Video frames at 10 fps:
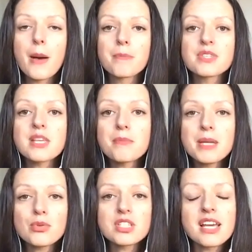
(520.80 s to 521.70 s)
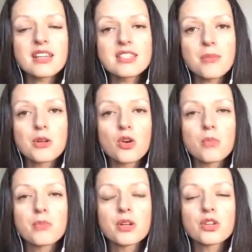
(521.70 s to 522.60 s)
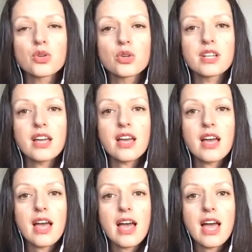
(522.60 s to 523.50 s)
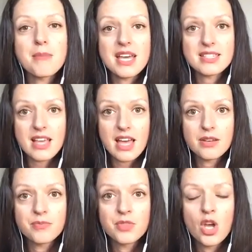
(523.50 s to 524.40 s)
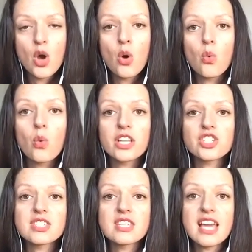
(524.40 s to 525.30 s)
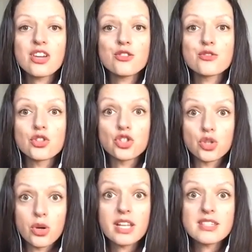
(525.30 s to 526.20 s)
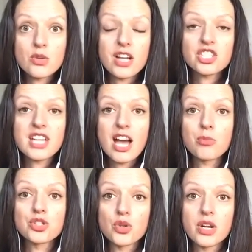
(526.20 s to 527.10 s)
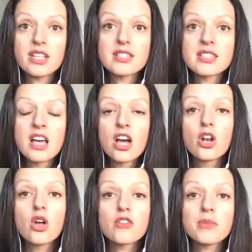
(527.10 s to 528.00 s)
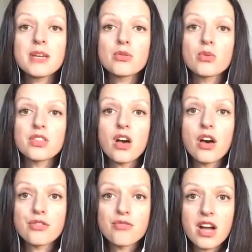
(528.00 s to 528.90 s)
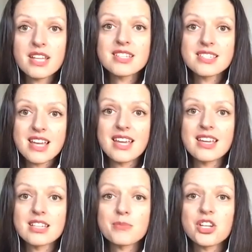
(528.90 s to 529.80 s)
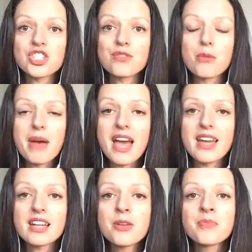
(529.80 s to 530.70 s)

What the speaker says: Some people take a supplement called MSM, which is taken for joints, to actually help joints. A lot of people with arthritis take it, especially for pain.